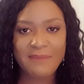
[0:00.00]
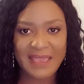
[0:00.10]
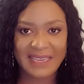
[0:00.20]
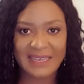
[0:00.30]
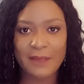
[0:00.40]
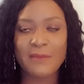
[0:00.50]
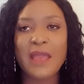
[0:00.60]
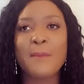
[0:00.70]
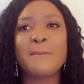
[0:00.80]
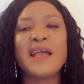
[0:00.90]
make them.
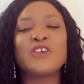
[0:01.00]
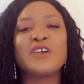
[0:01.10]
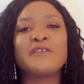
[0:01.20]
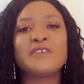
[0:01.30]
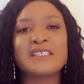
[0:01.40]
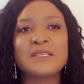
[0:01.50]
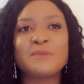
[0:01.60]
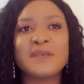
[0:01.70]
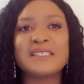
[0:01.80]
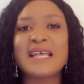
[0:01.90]
My
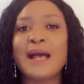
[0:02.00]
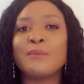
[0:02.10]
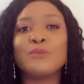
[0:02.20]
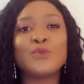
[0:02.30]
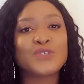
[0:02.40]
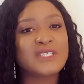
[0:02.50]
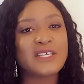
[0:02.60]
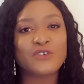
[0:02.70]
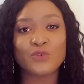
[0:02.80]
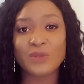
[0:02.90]
recipes are
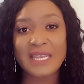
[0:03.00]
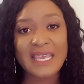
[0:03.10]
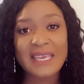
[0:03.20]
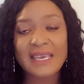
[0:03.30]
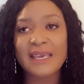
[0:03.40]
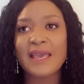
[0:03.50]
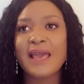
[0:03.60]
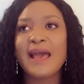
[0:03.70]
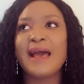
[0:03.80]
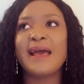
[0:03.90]
mostly unique.
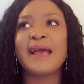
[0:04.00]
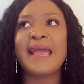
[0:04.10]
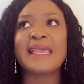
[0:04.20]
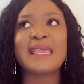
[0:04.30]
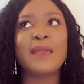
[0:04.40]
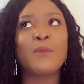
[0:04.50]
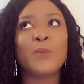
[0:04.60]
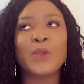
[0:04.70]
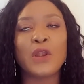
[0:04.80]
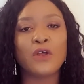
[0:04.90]
I came
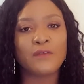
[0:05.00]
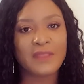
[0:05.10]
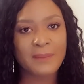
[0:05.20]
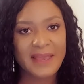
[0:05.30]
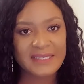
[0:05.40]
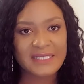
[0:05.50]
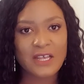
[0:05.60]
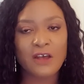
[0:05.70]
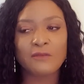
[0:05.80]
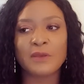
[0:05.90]
up with a lot of them
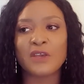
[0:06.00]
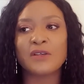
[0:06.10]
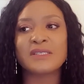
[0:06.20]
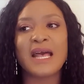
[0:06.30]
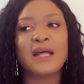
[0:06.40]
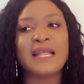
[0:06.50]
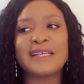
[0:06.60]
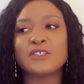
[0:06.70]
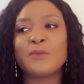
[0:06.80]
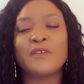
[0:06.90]
myself because
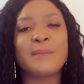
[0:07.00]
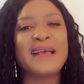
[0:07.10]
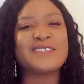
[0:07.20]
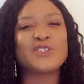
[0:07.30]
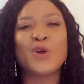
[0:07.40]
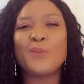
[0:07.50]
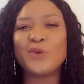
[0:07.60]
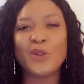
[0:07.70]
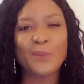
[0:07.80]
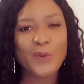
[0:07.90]
some of them I
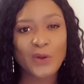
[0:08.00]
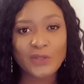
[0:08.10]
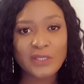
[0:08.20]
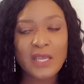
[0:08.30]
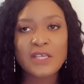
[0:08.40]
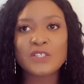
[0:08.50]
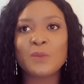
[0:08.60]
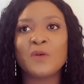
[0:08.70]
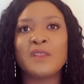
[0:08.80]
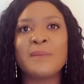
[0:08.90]
stumble upon.
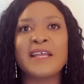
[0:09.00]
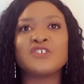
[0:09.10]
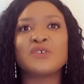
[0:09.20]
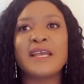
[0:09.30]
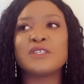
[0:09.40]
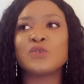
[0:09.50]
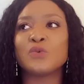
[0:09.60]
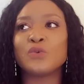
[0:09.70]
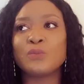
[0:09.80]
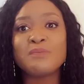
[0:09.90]
Some of them I try
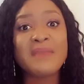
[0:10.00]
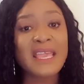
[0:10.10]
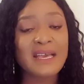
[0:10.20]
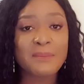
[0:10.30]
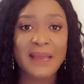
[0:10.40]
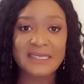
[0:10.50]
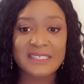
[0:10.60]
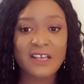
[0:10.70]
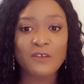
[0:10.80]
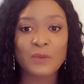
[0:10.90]
to make
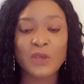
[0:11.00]
myself